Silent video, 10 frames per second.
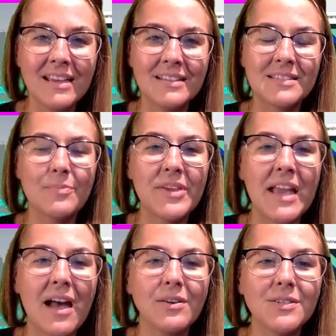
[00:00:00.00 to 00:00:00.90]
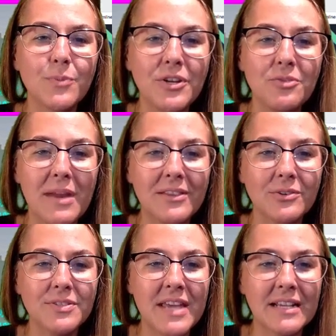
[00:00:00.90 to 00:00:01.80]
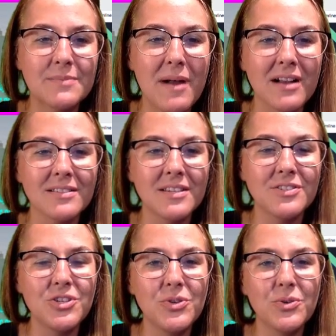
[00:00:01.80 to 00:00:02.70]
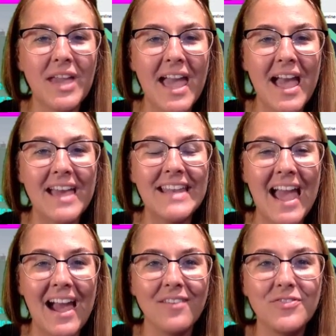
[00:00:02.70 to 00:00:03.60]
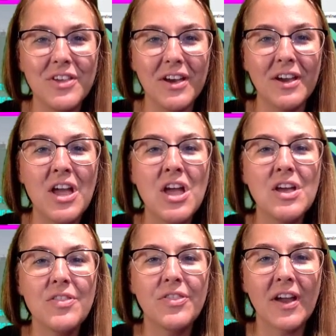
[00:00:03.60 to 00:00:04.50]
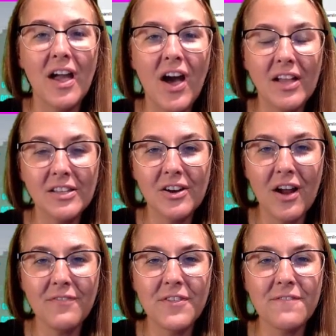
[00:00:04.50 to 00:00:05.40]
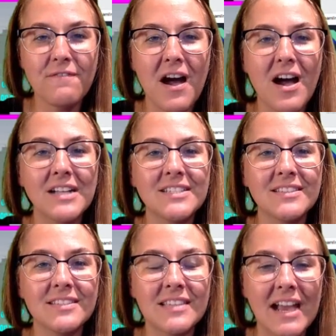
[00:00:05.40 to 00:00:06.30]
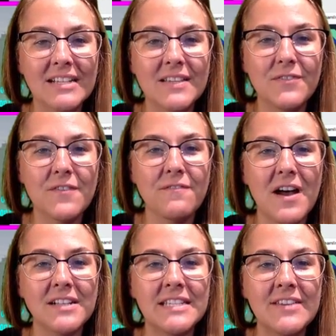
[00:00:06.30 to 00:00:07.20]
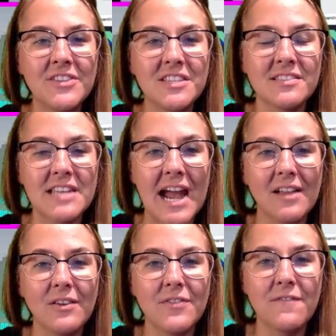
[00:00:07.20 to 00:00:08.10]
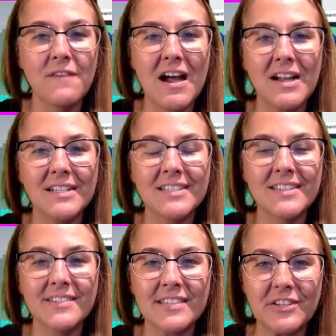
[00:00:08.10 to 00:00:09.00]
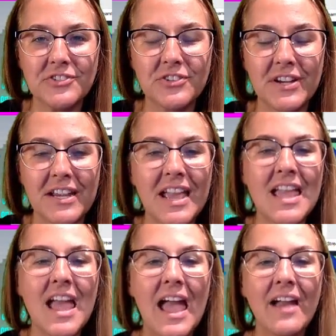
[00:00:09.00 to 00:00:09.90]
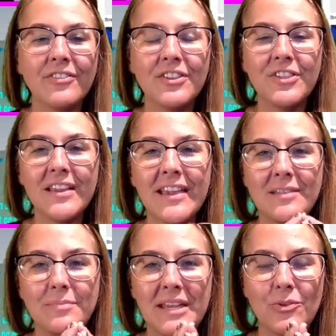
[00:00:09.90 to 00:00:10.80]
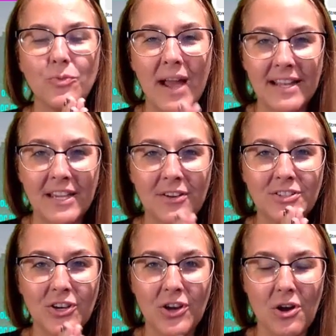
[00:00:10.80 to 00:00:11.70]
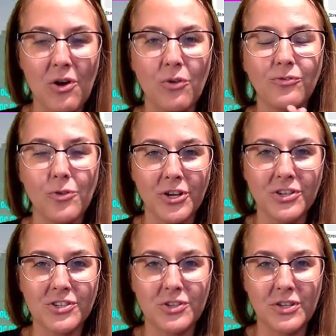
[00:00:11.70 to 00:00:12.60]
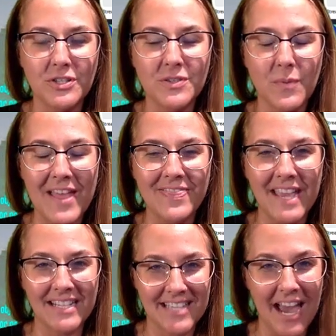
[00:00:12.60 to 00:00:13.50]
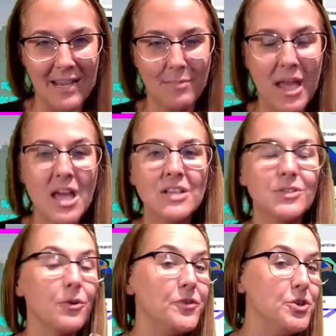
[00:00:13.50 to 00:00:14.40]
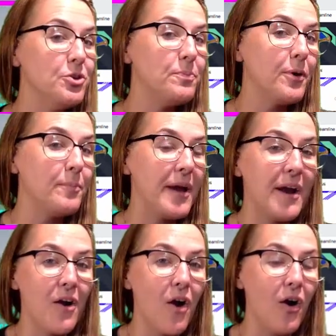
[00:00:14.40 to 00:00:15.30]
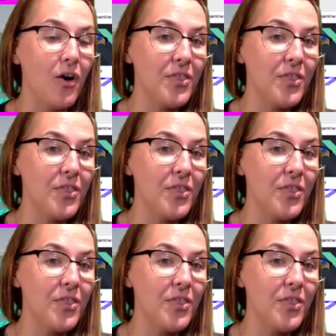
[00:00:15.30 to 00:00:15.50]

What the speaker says: Something else, when you make those text boxes, you can have the color of the font, the size of the font, even the style of the font, the centering, everything can be ready to go for your students when they type. So if you prepare all